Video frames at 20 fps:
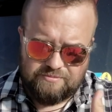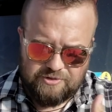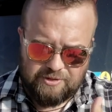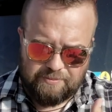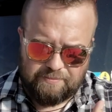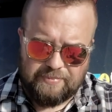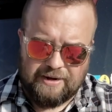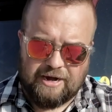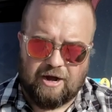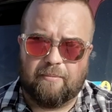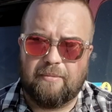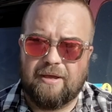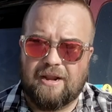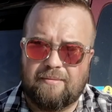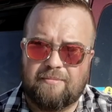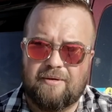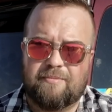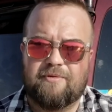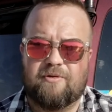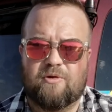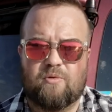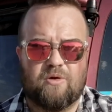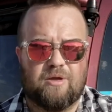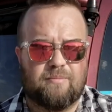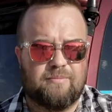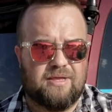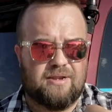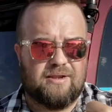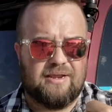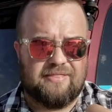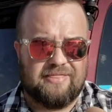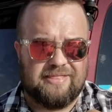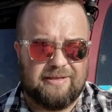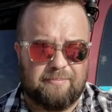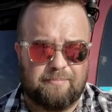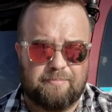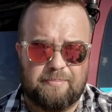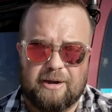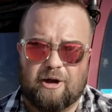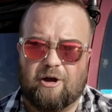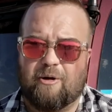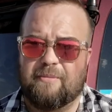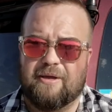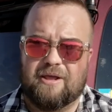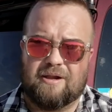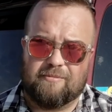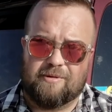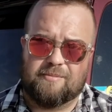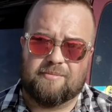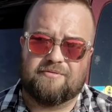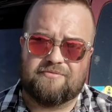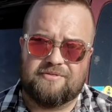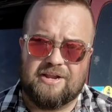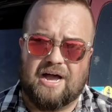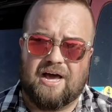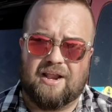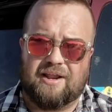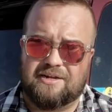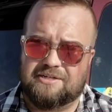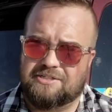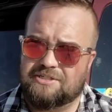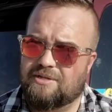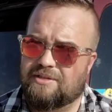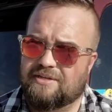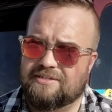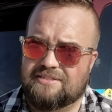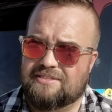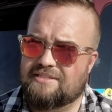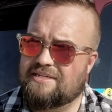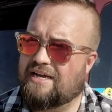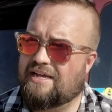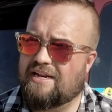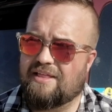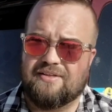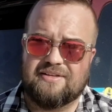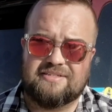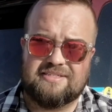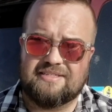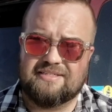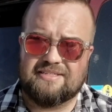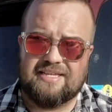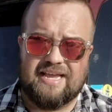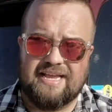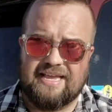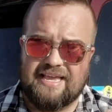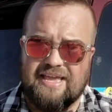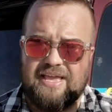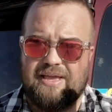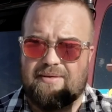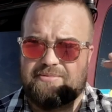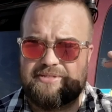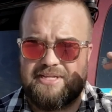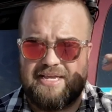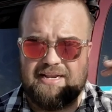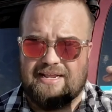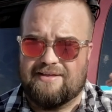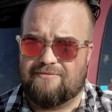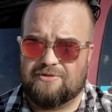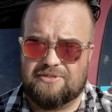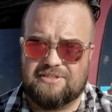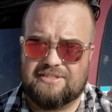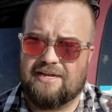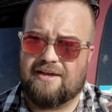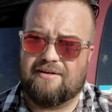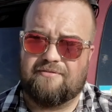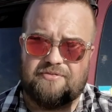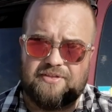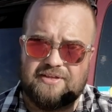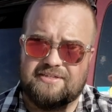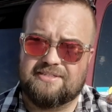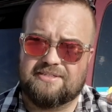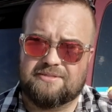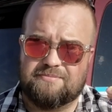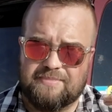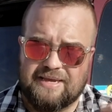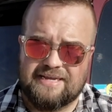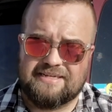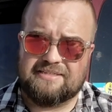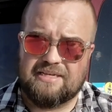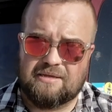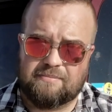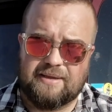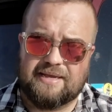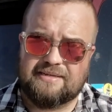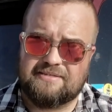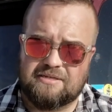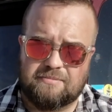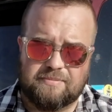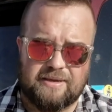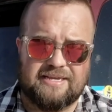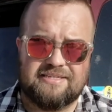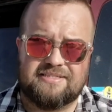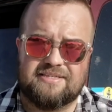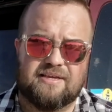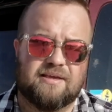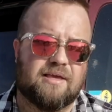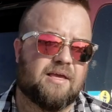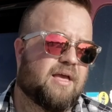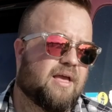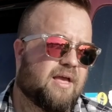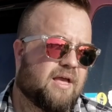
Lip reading: the bare minimum equipment and the bare minimum of knowledge. None of this is like EMT level stuff. This is basic, basic, basic.